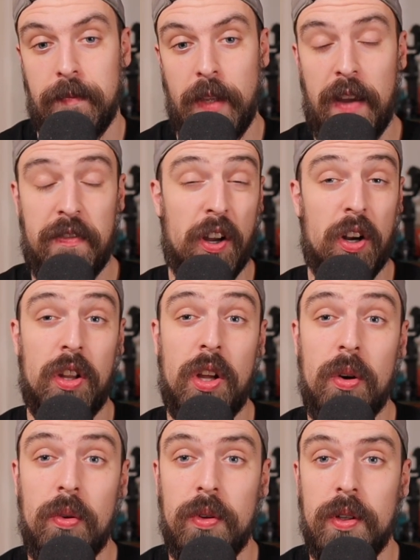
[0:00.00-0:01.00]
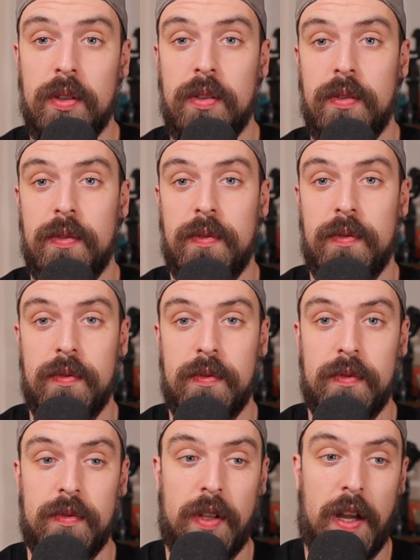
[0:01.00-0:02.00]
I felt alone.
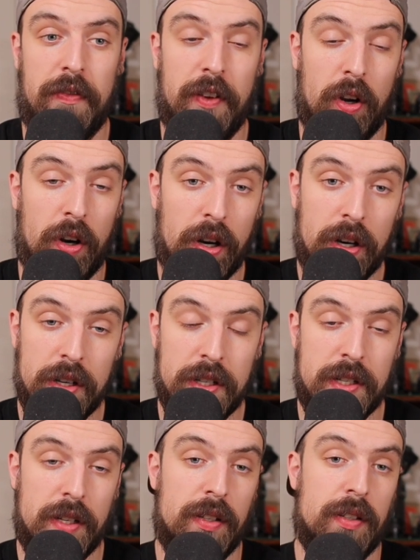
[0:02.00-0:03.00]
I felt hurt.